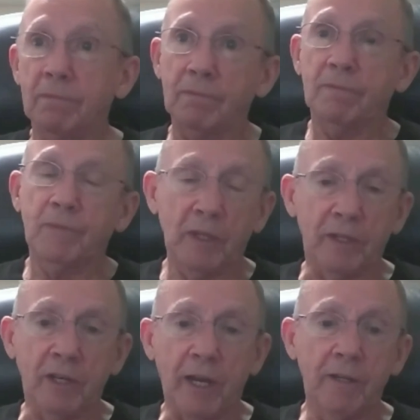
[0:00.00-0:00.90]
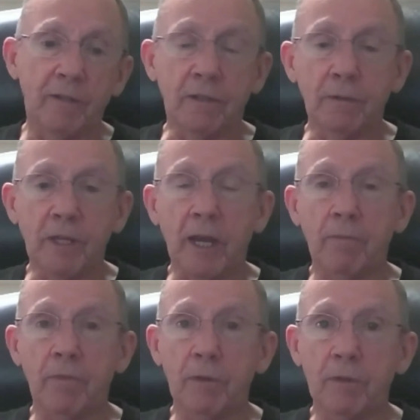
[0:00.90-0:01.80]
ignited the 2 time
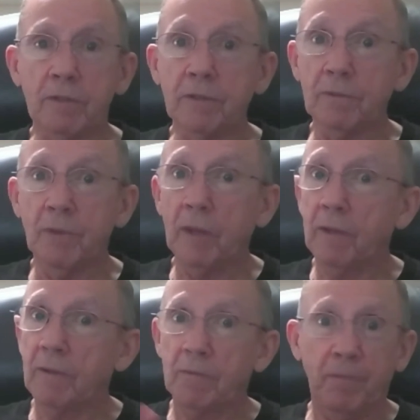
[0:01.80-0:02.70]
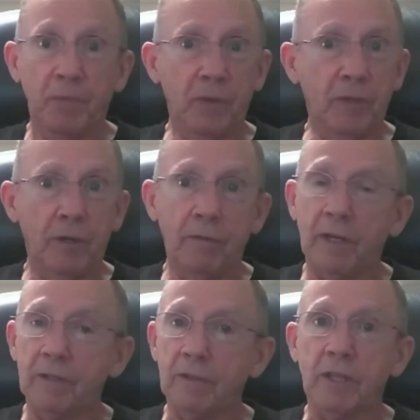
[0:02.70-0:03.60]
fuses, dove
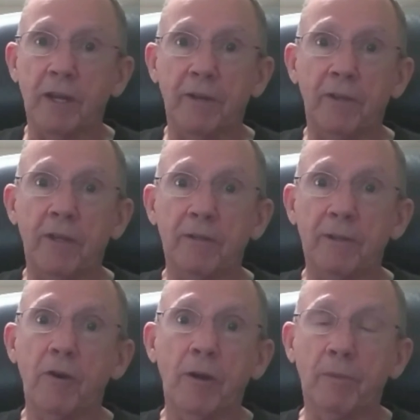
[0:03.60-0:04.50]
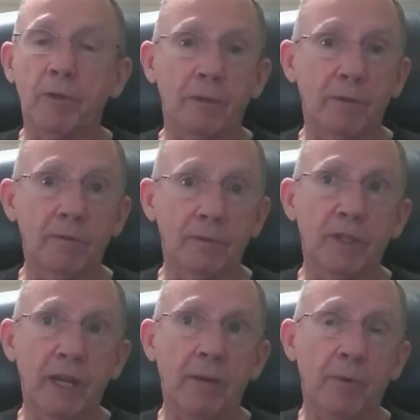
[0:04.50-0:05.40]
out the side of the helicopter, and
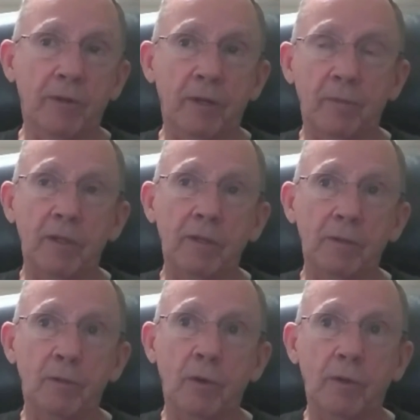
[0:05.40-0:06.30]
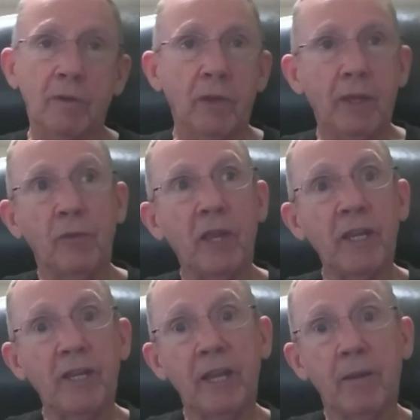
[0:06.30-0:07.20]
scampered up the hill, and
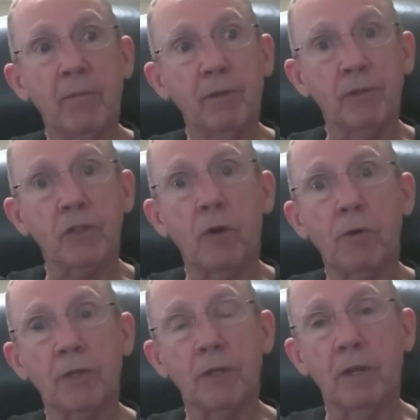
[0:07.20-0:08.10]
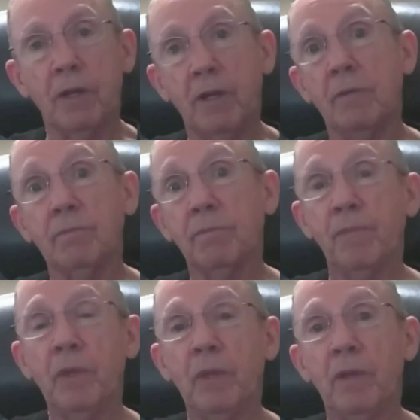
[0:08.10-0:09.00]
they came assaulting up
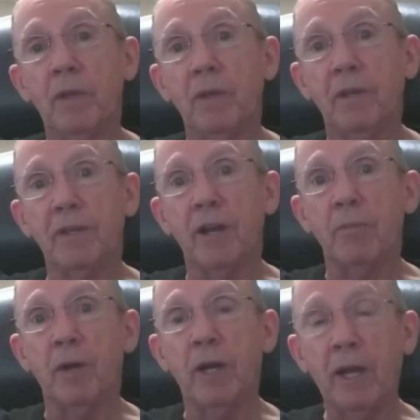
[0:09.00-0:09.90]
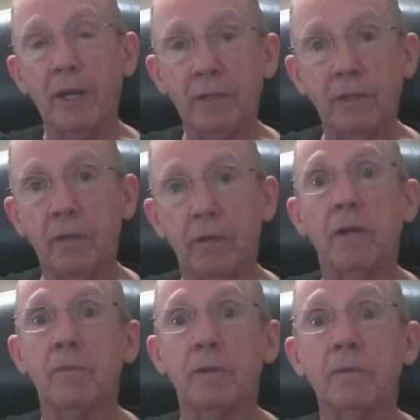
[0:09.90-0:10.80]
and got behind the
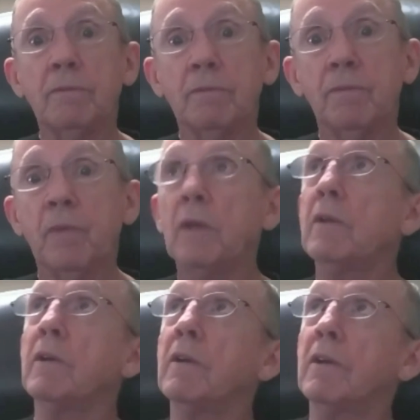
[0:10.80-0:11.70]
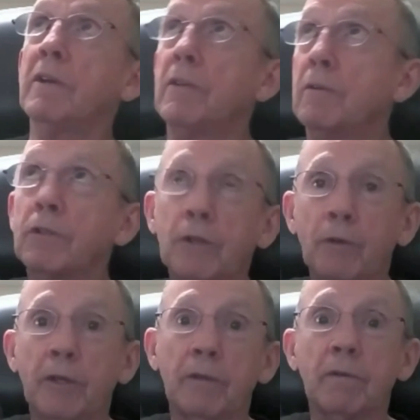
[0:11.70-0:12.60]
helicopter, and they're
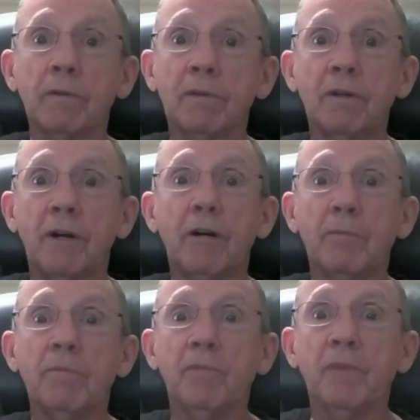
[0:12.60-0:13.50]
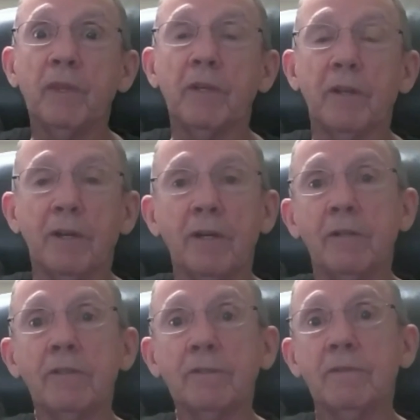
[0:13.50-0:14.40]
shooting up at
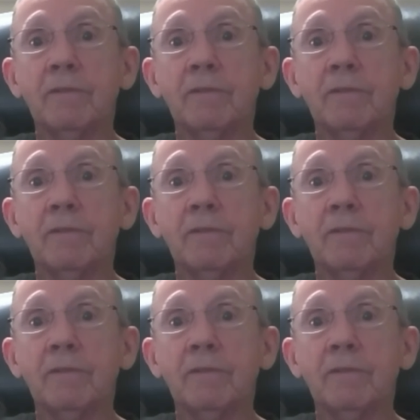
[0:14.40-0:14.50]
us.